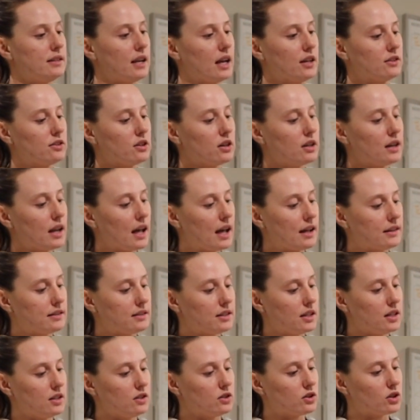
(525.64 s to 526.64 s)
Desert
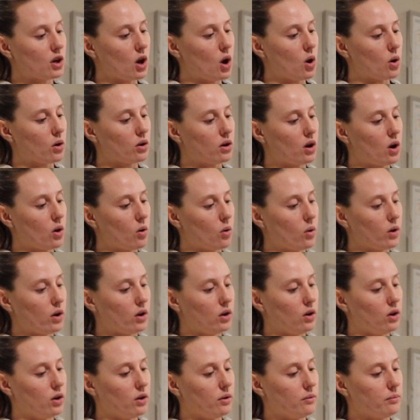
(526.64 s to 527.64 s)
Essence Coconut
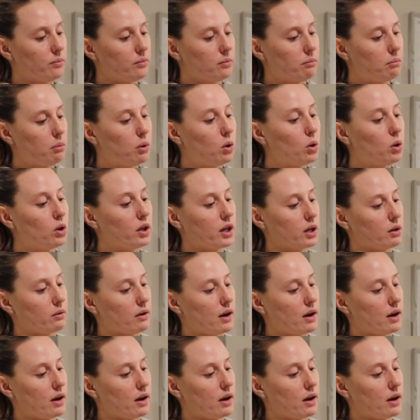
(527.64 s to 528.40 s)
Oil Pulling